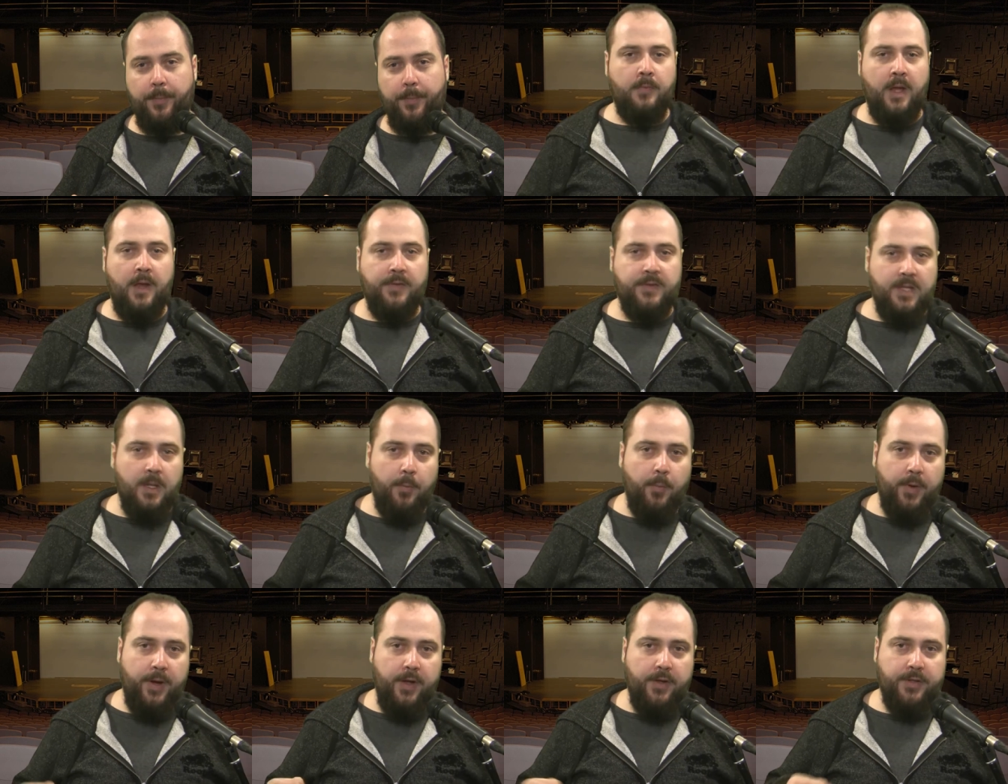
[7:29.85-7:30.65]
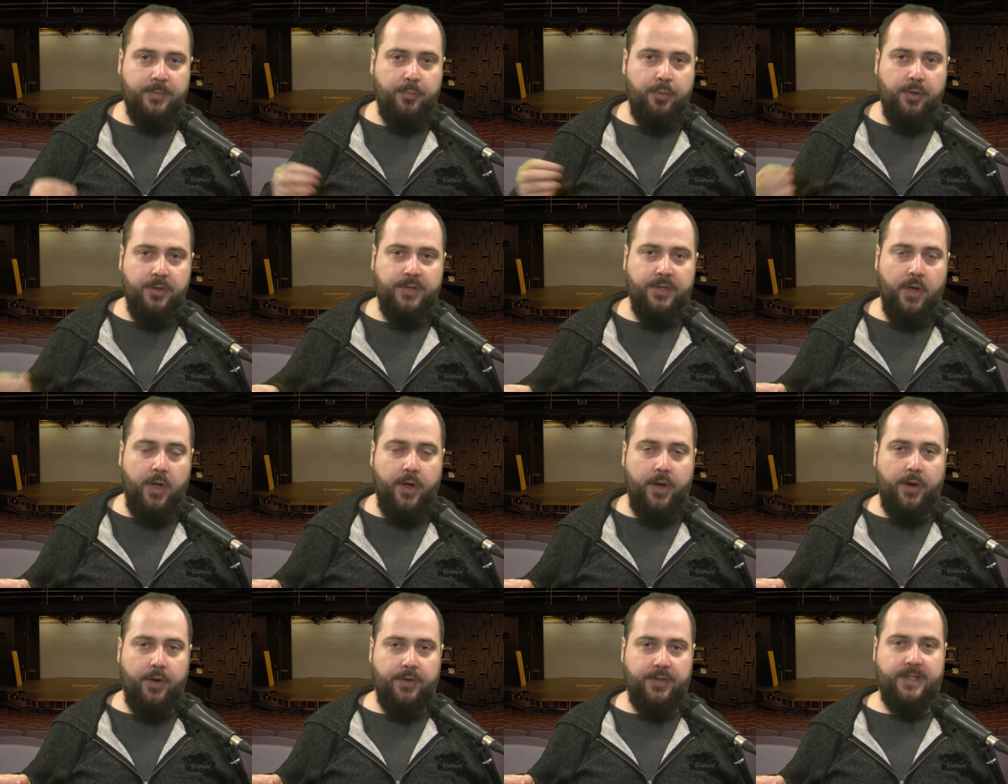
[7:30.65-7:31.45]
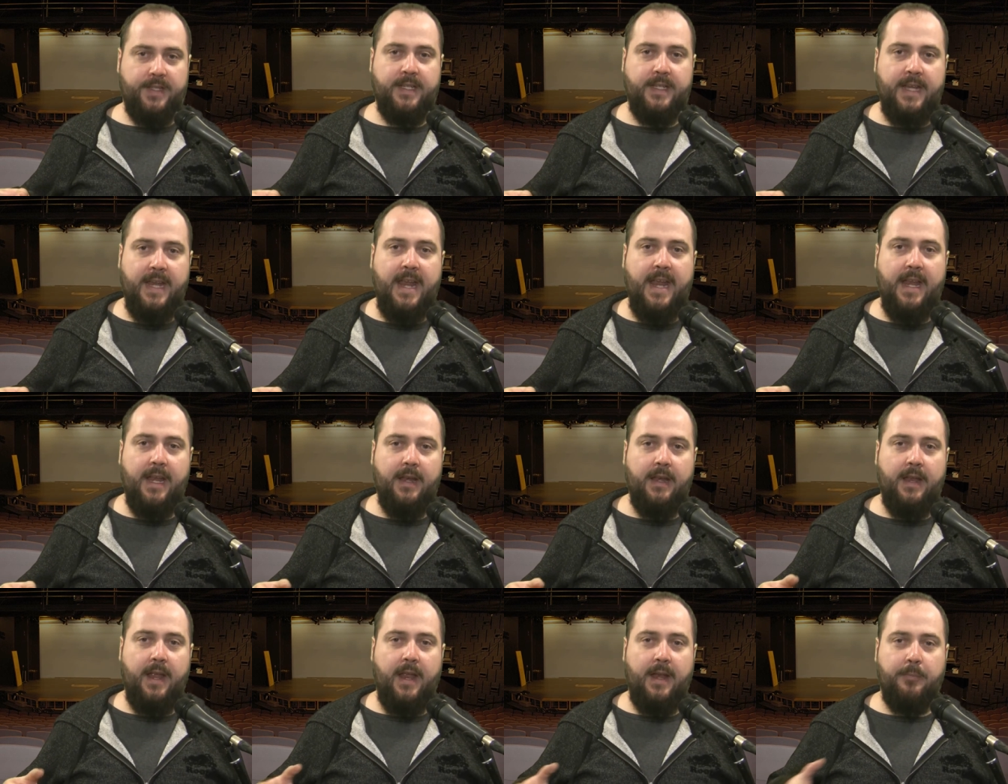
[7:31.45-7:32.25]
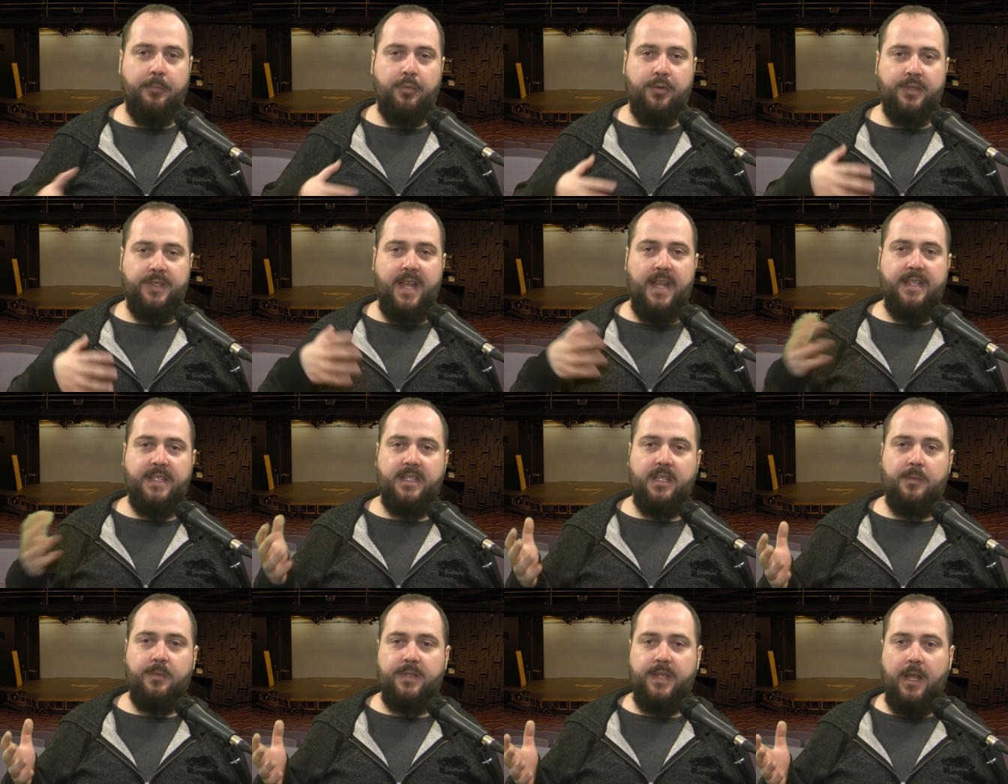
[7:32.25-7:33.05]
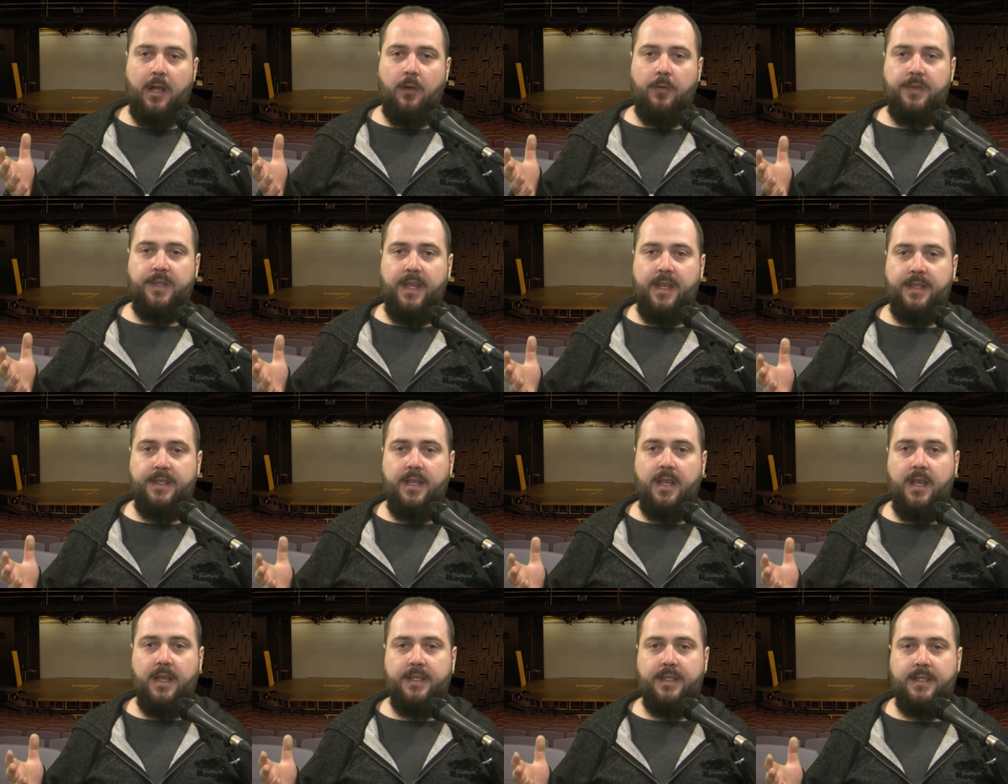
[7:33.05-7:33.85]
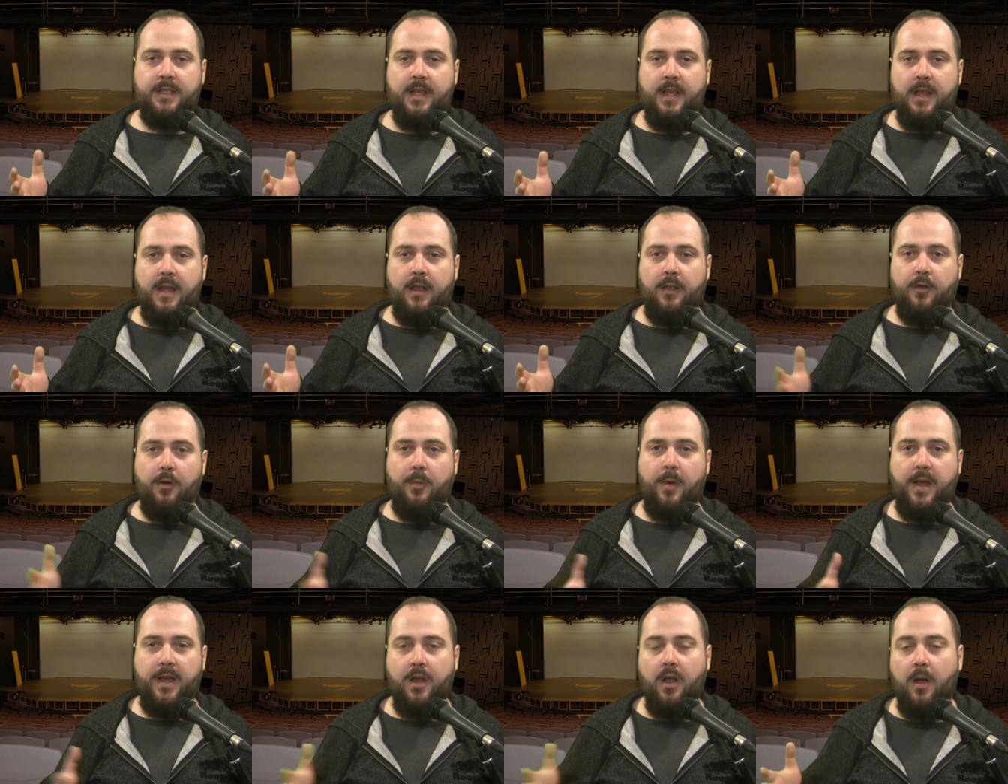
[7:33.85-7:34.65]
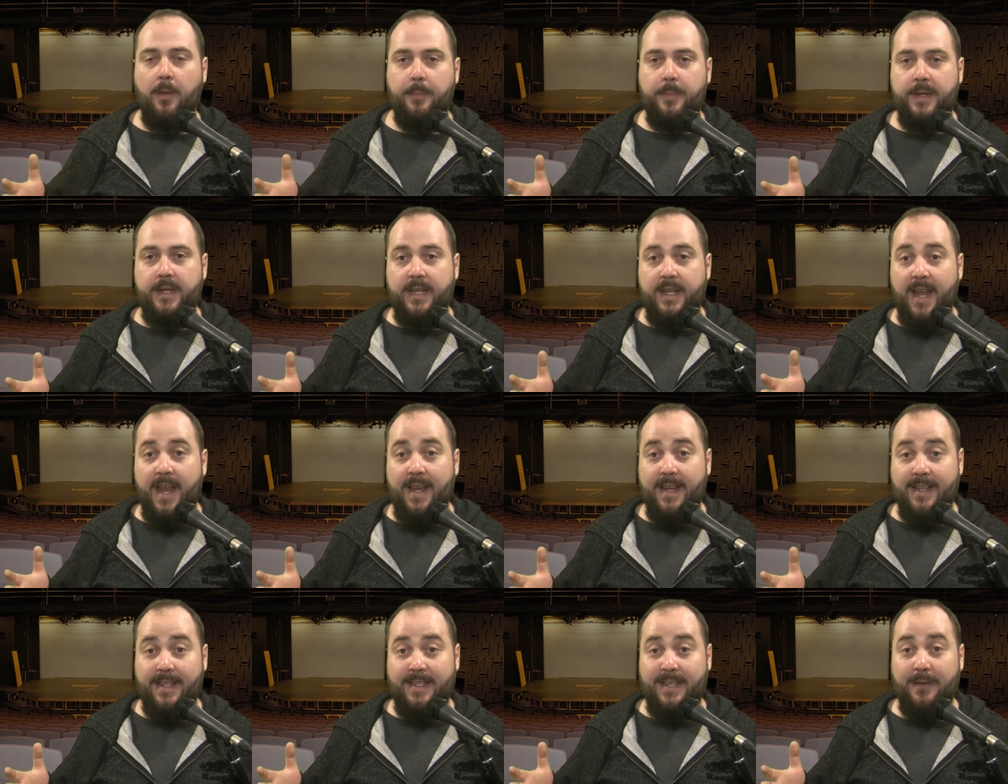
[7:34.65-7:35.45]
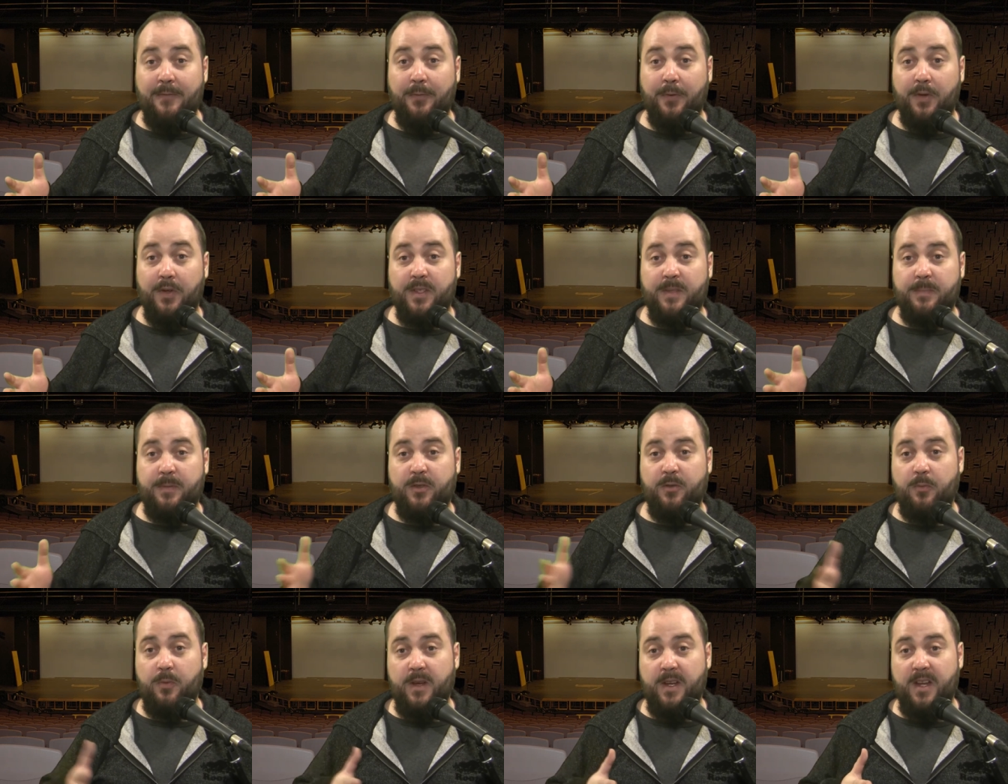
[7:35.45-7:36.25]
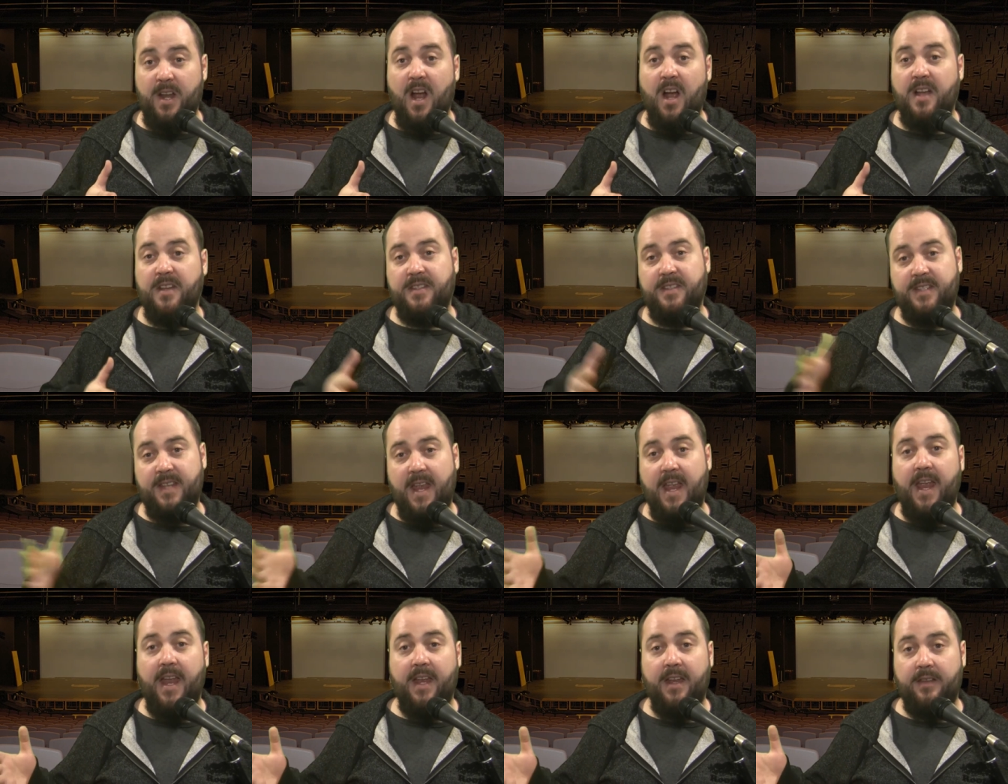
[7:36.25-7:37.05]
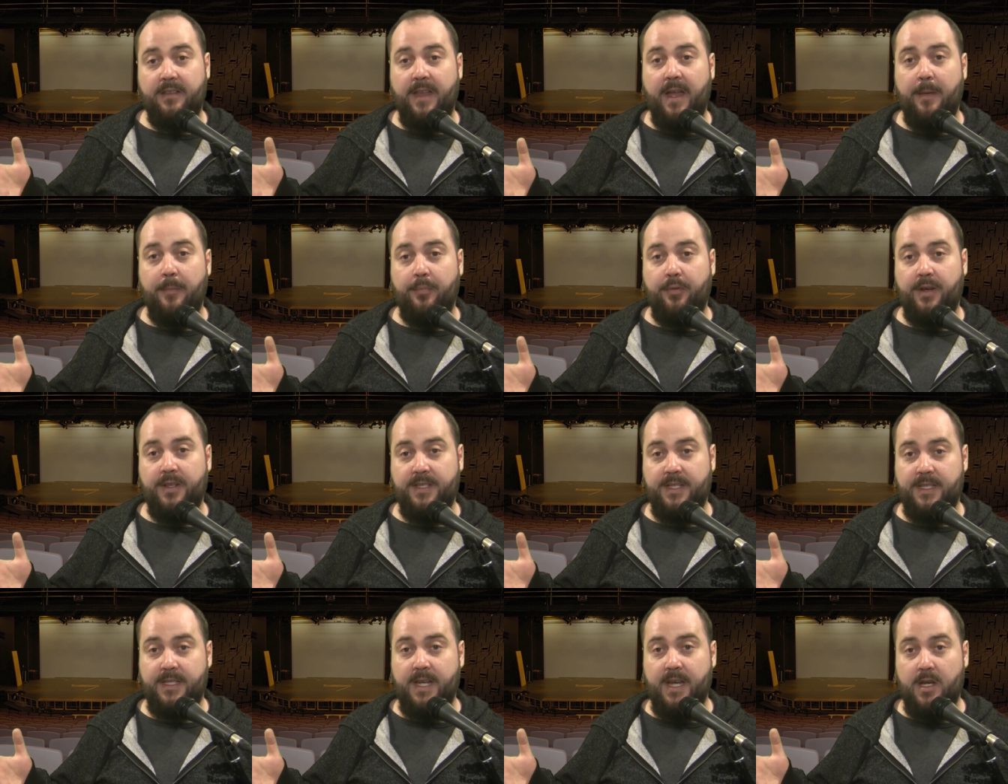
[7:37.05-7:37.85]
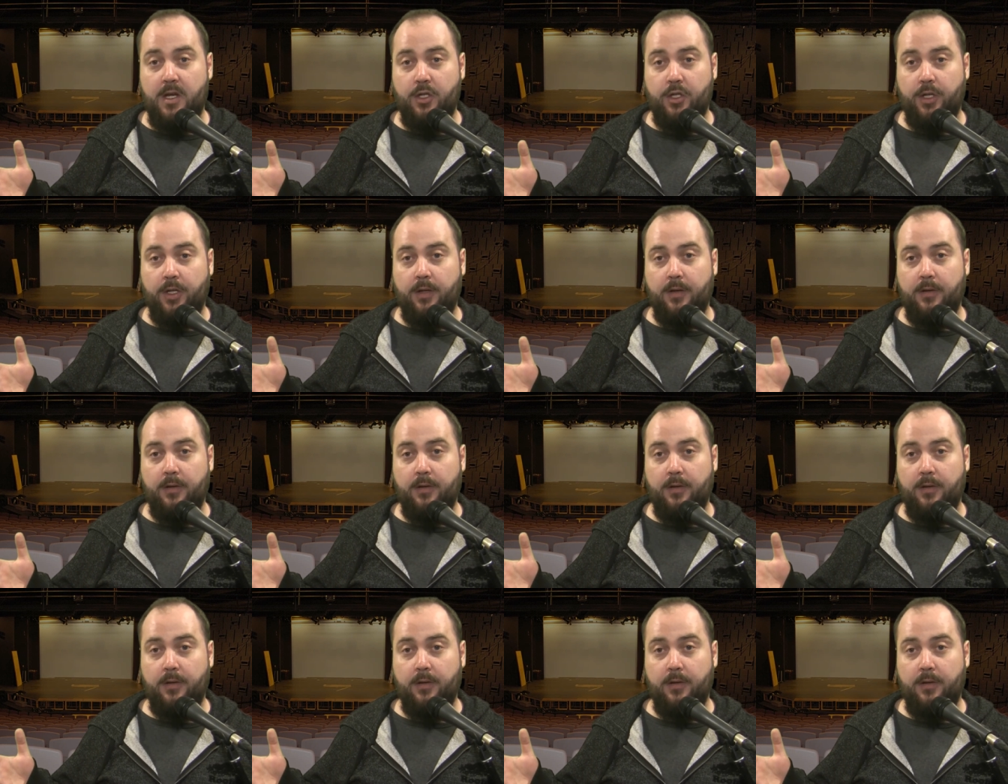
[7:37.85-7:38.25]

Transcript: if someone else puts on our skin and presents themselves as us, there might not be any difference between us and that presentation.